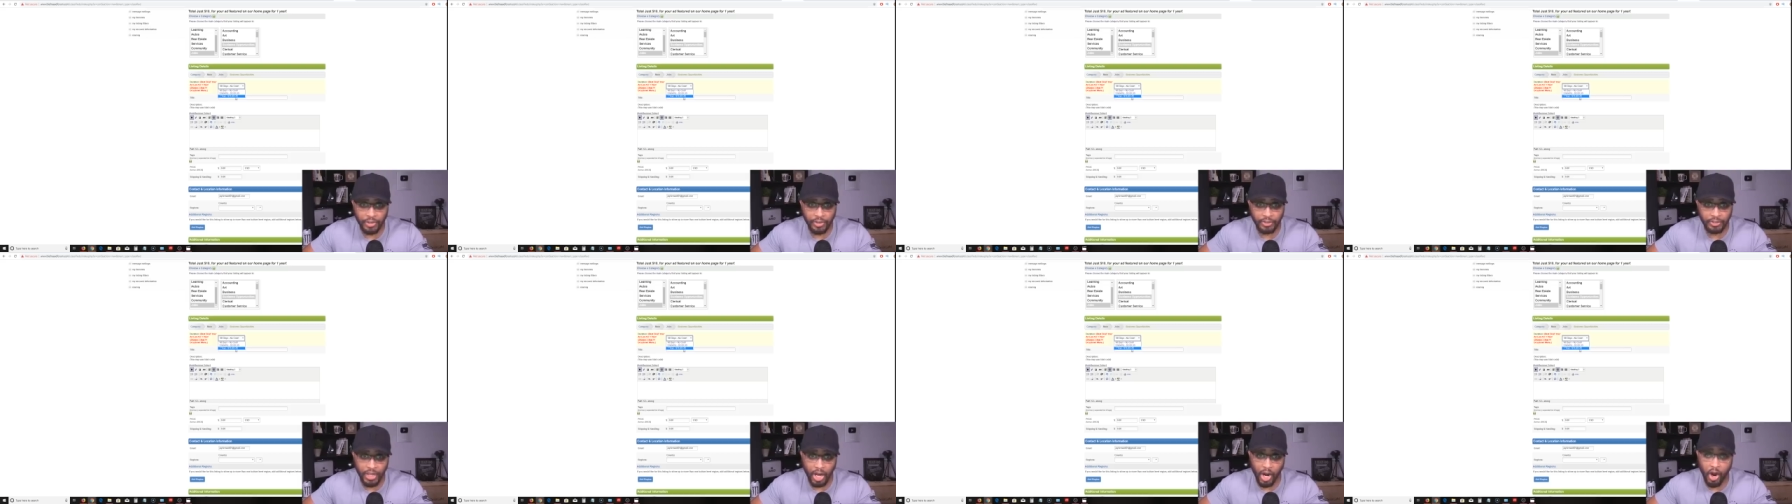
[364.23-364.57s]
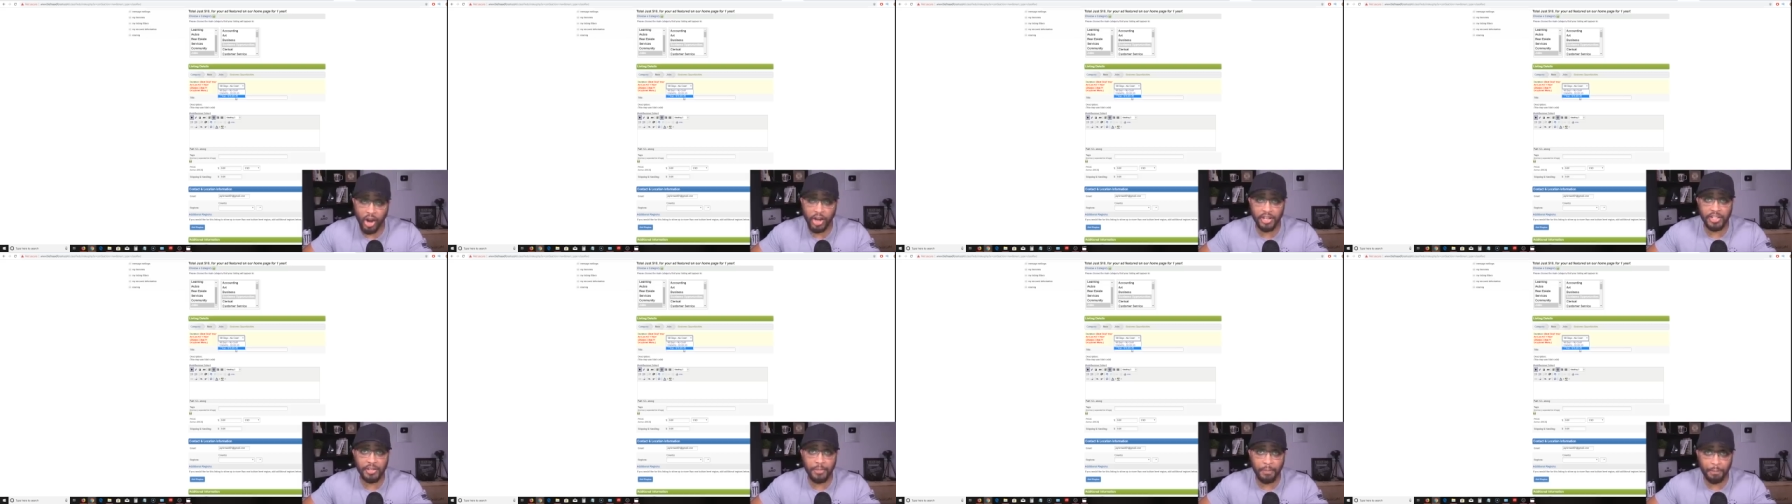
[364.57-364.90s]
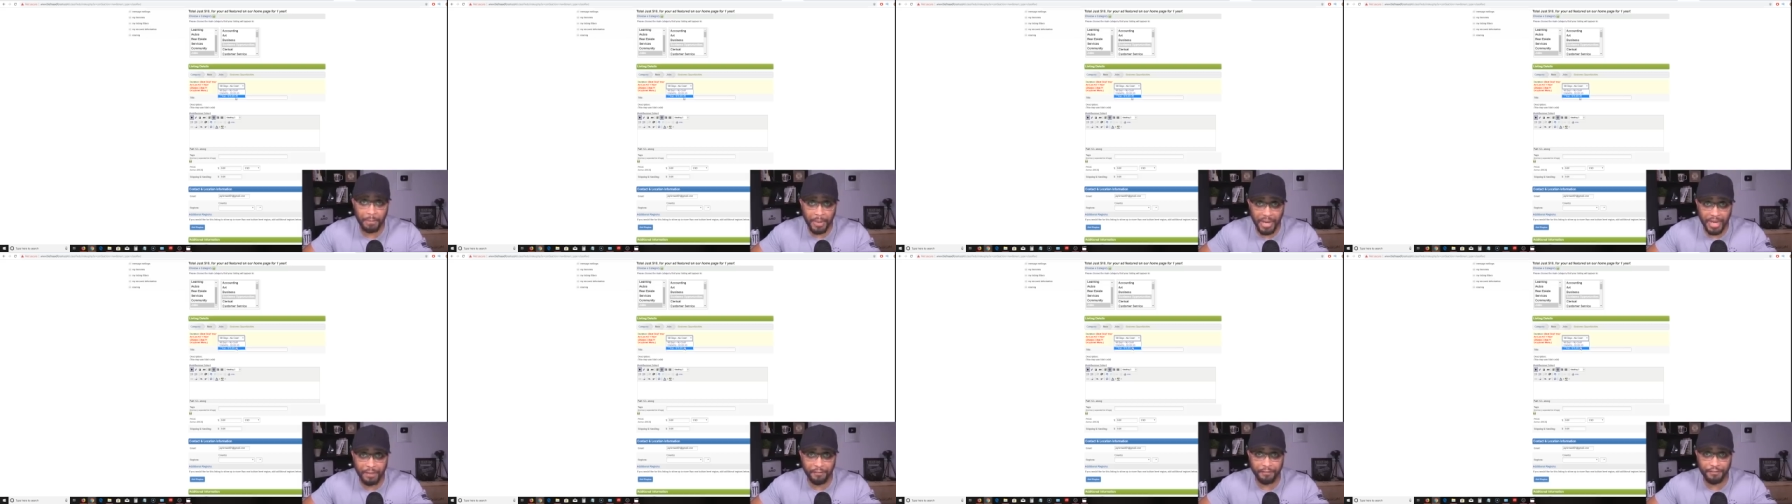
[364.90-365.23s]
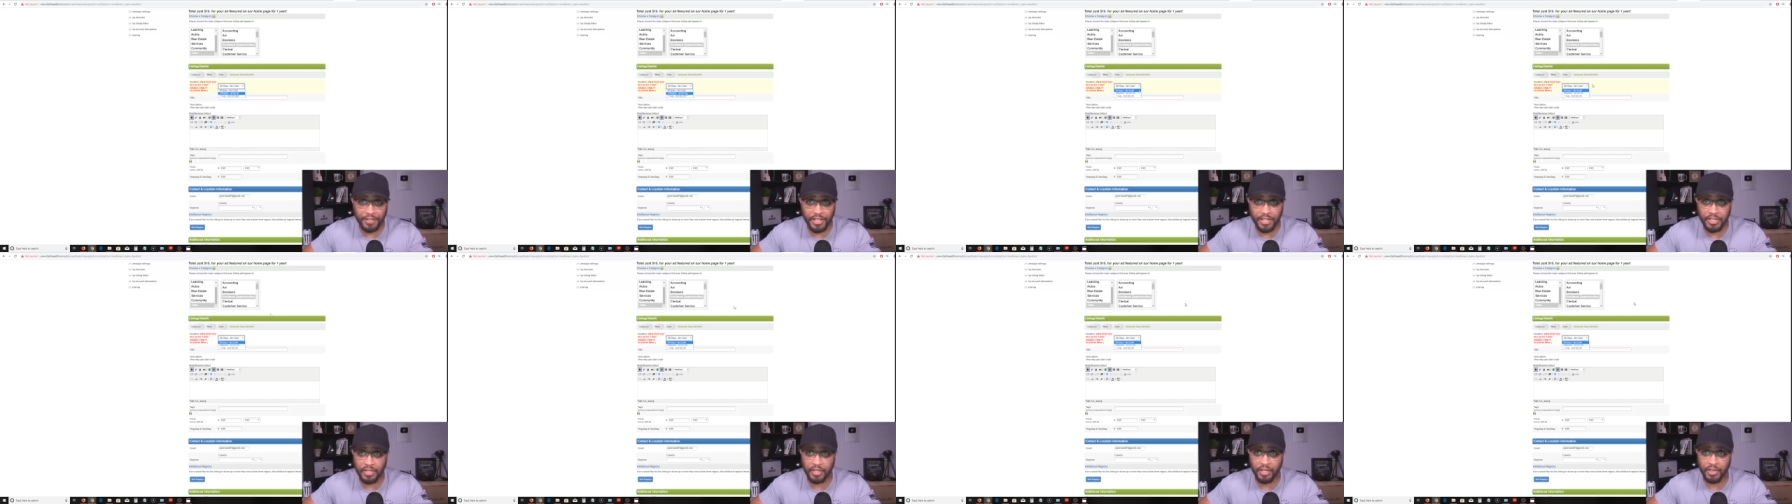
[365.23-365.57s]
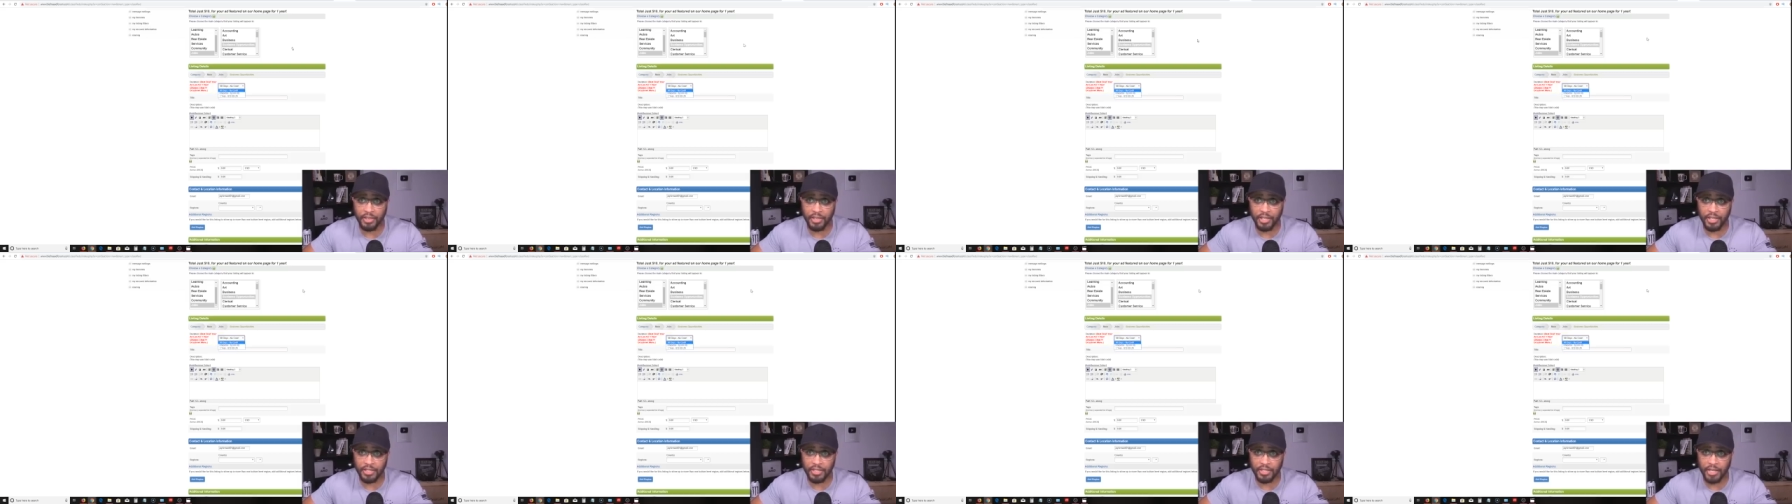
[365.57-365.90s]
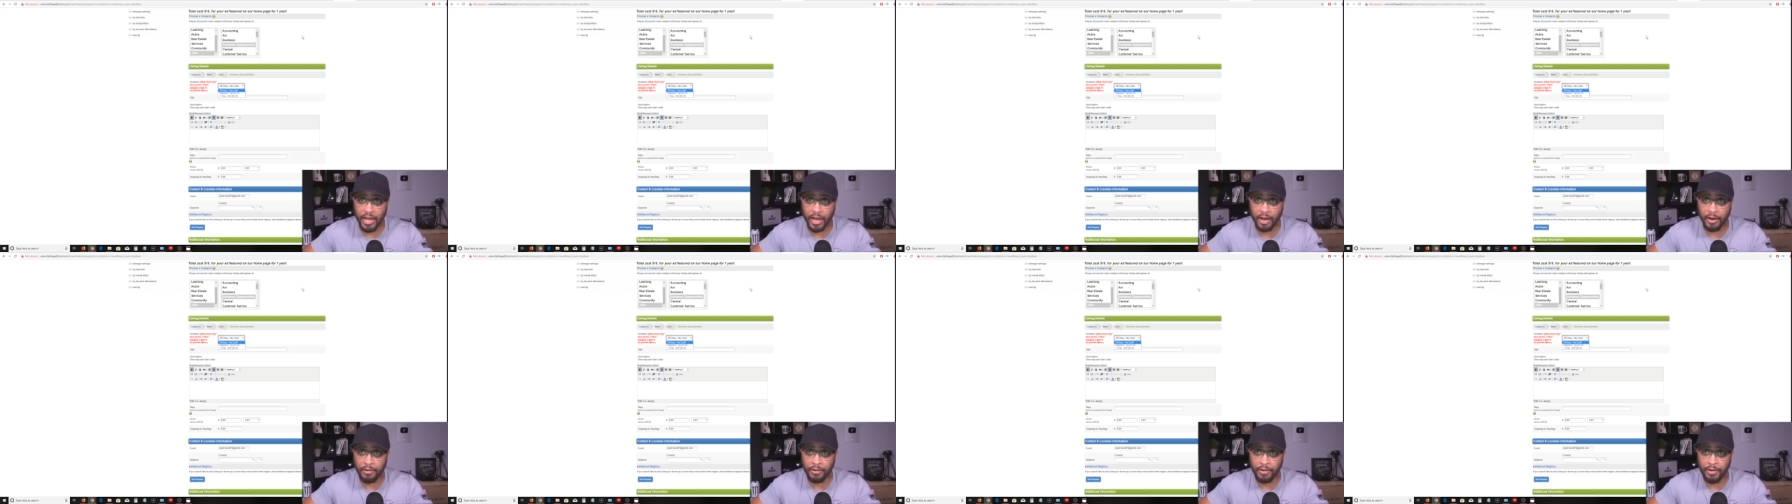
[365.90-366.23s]
There are some benefits to this
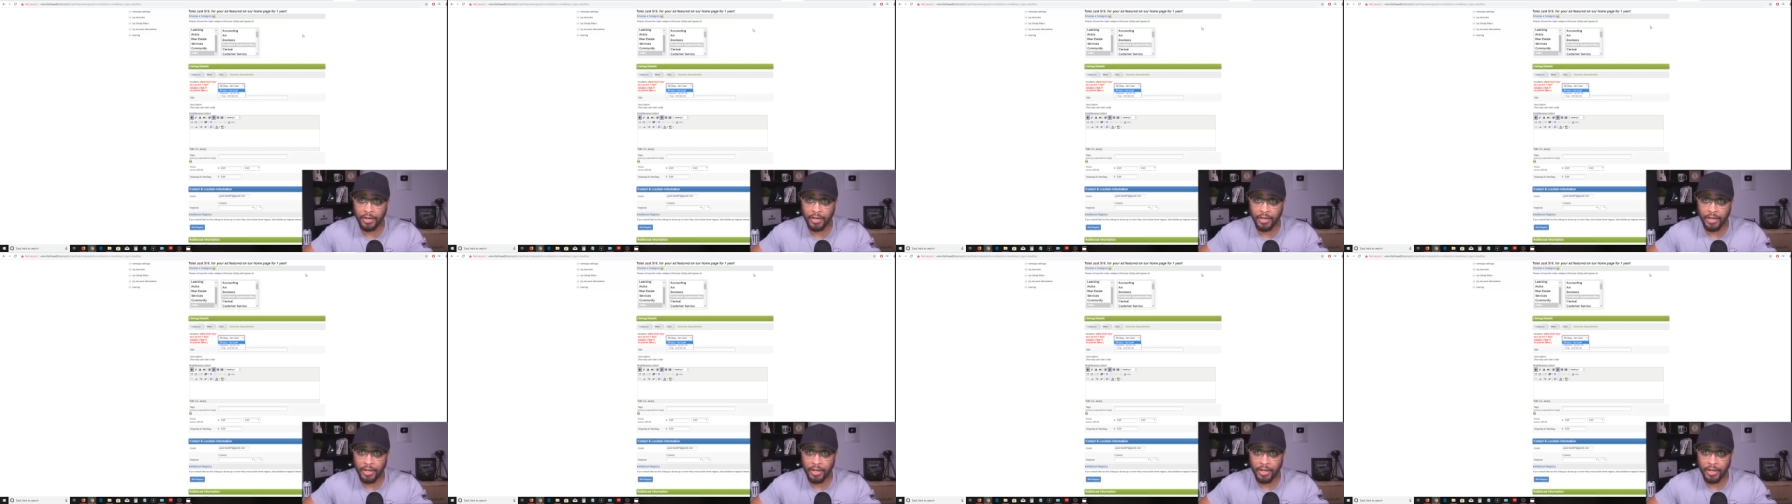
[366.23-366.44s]
now.